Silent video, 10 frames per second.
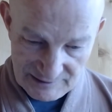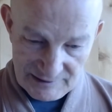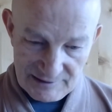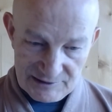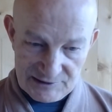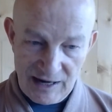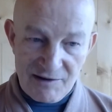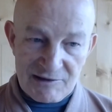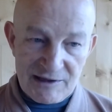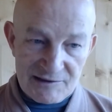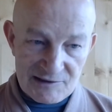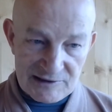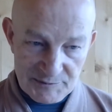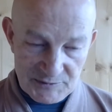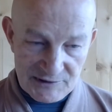Shravaka
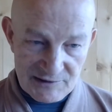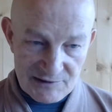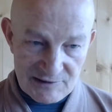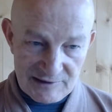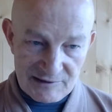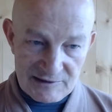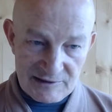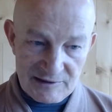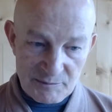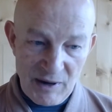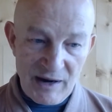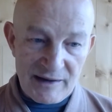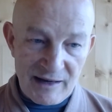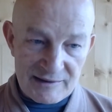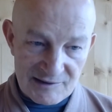scriptures and the
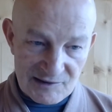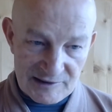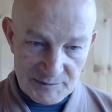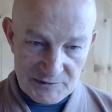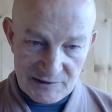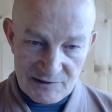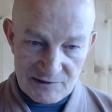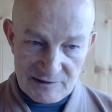Mahayana scriptures.